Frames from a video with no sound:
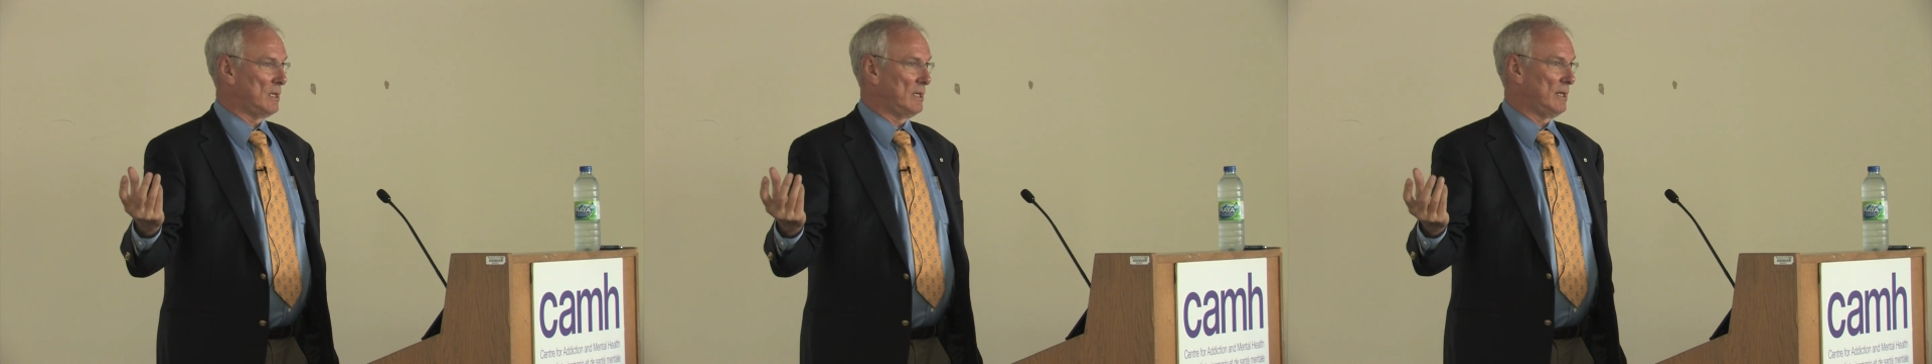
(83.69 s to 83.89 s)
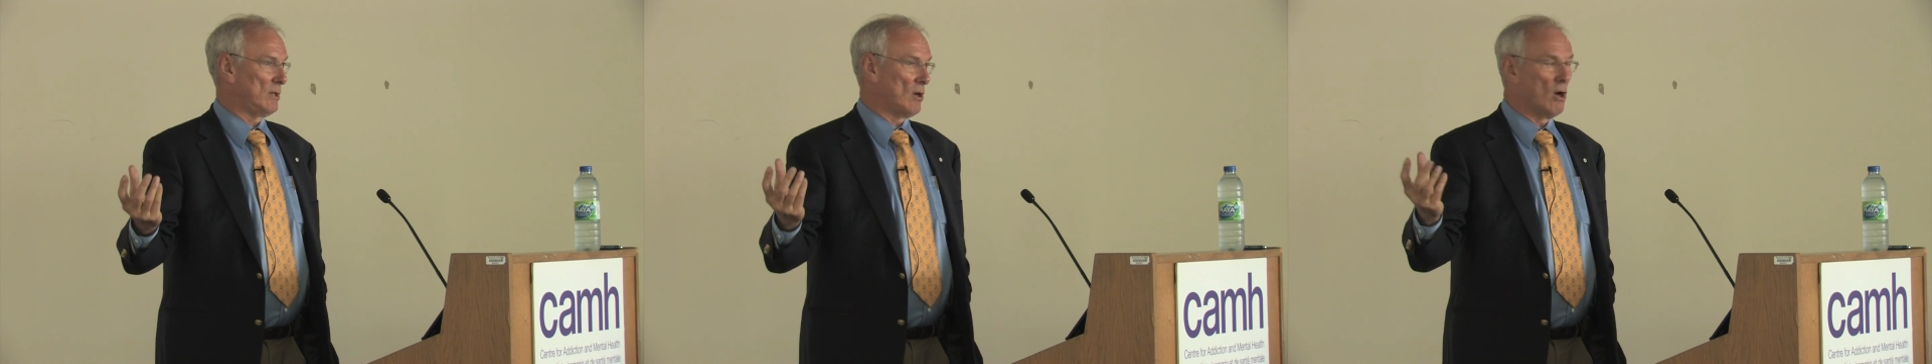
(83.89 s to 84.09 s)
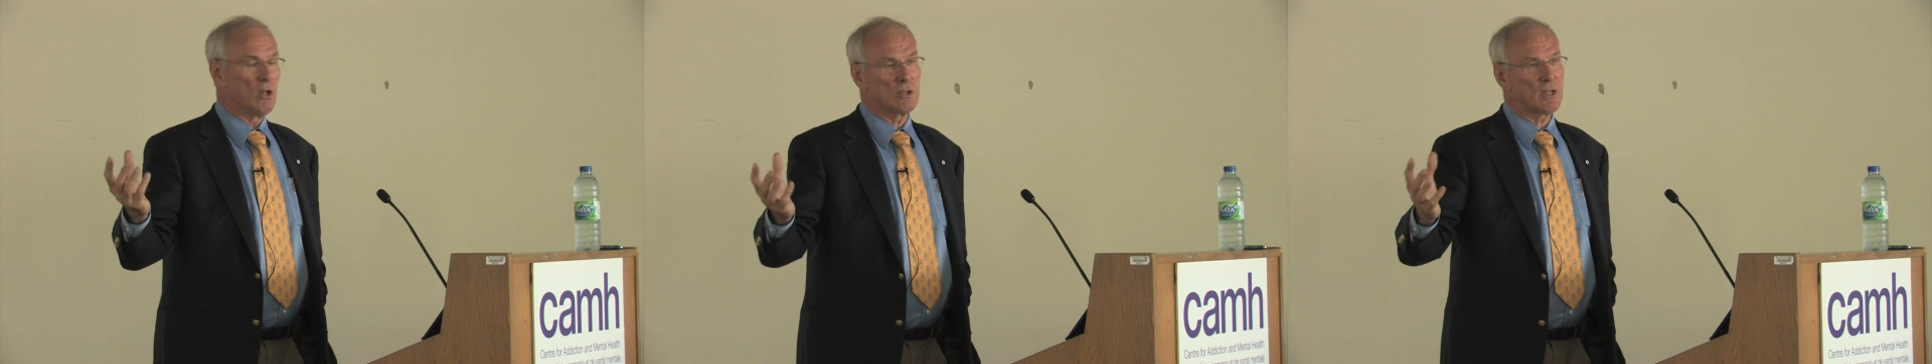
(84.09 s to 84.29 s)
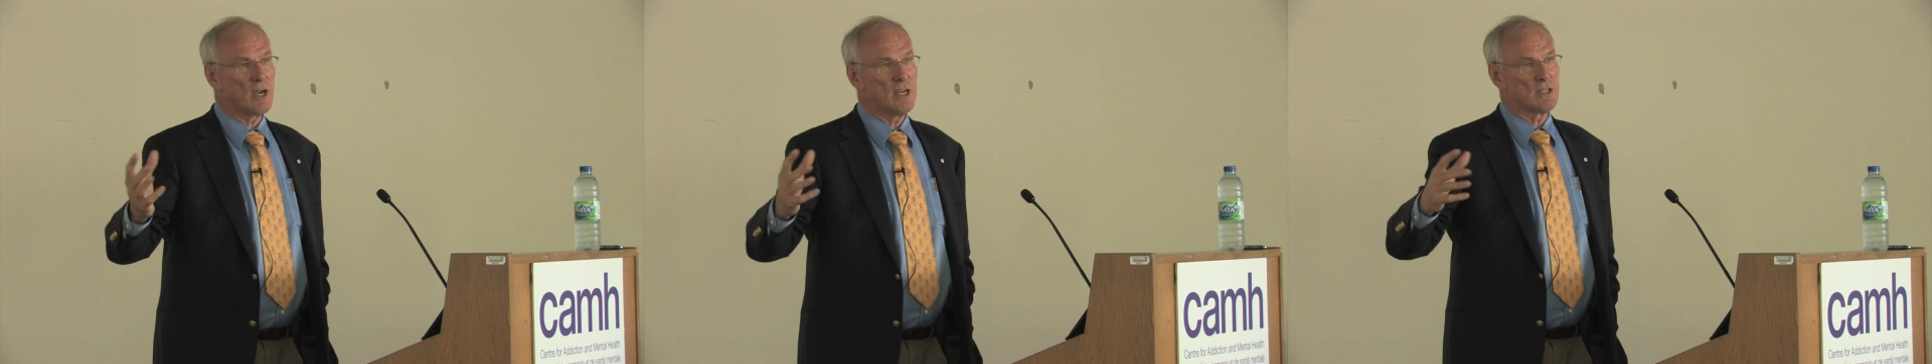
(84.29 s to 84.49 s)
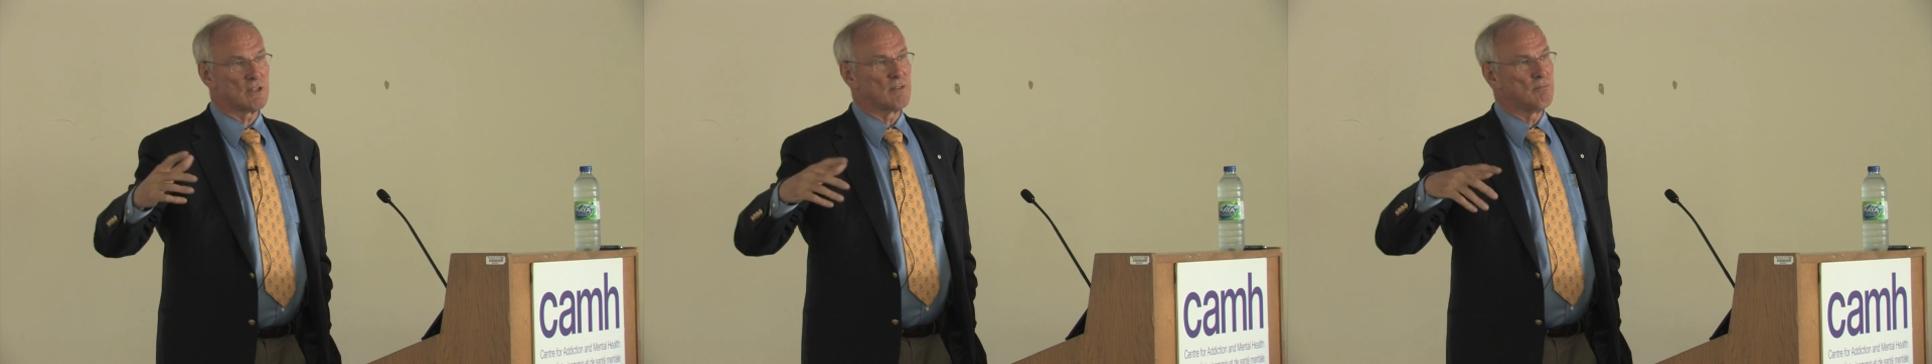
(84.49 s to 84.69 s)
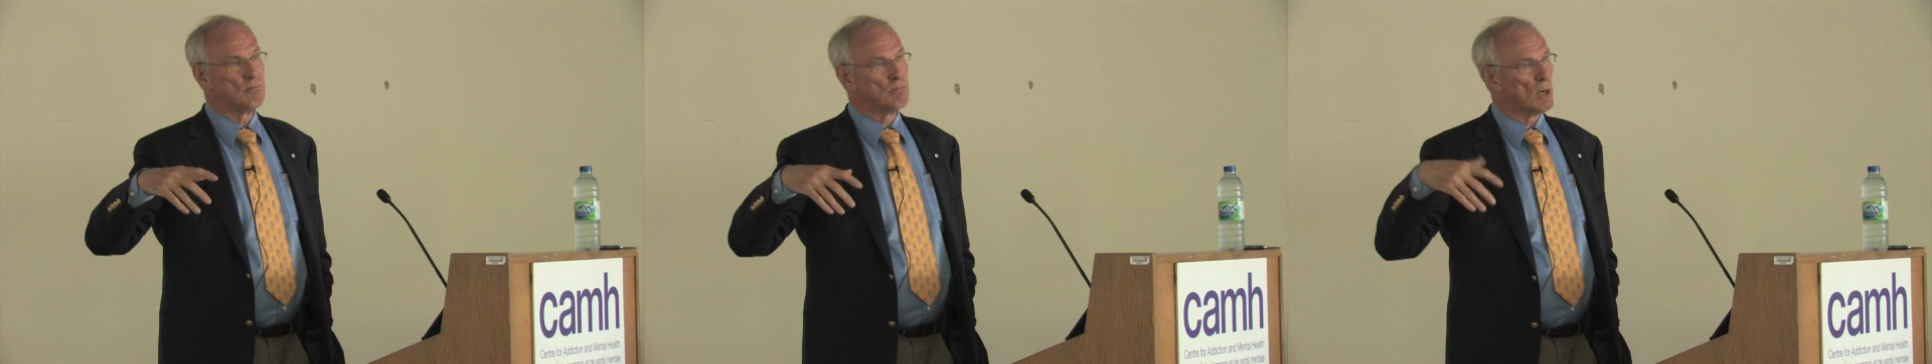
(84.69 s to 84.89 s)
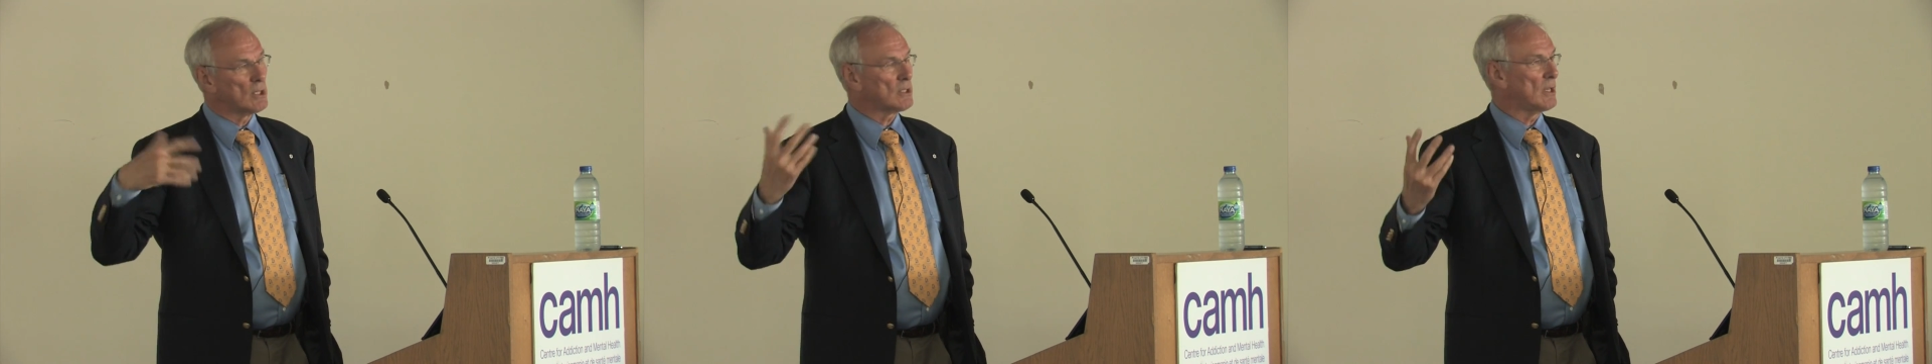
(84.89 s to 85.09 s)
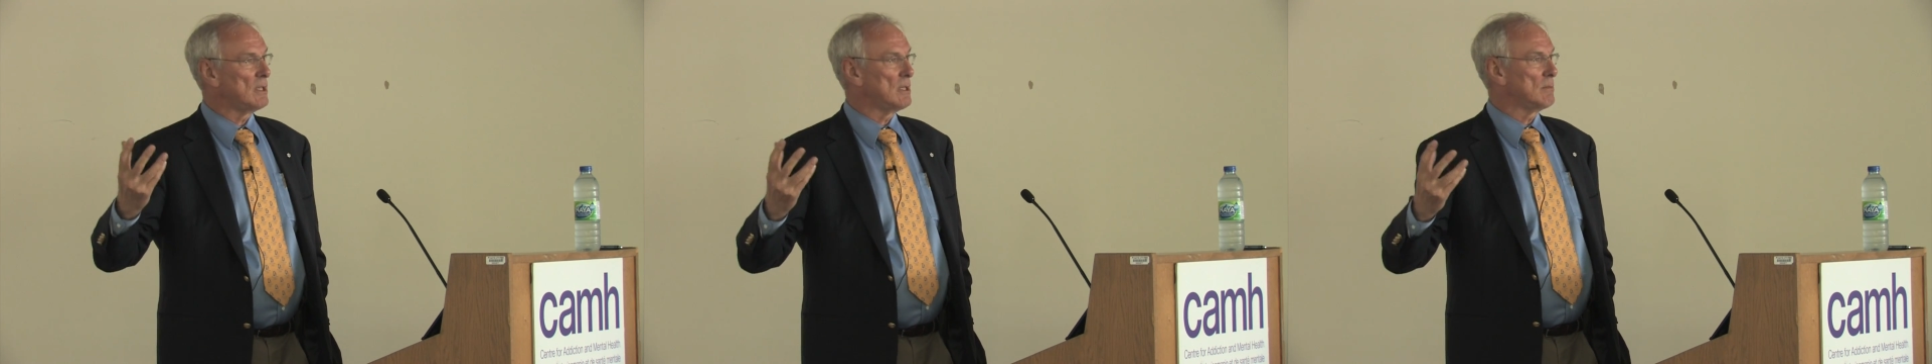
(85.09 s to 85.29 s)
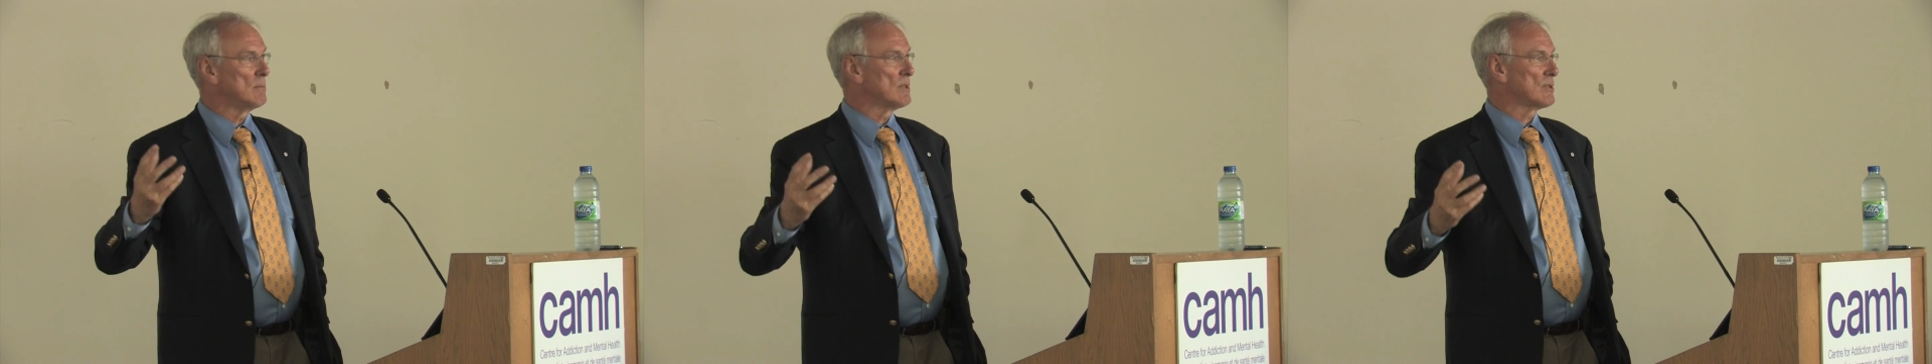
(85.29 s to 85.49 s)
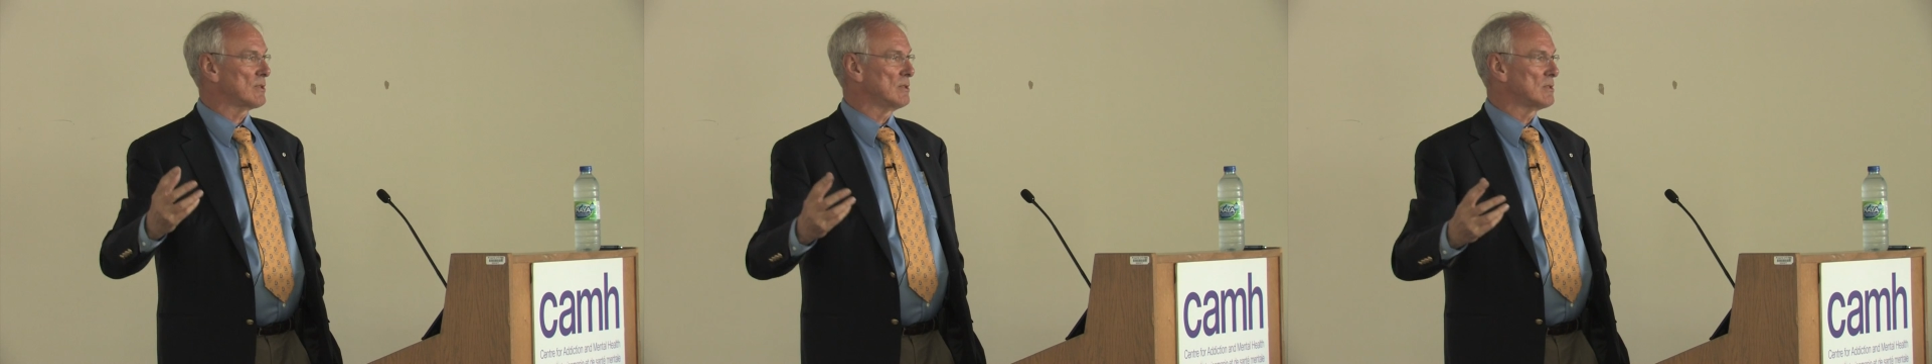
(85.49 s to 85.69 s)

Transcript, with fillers: Uh, and all kinds of marketing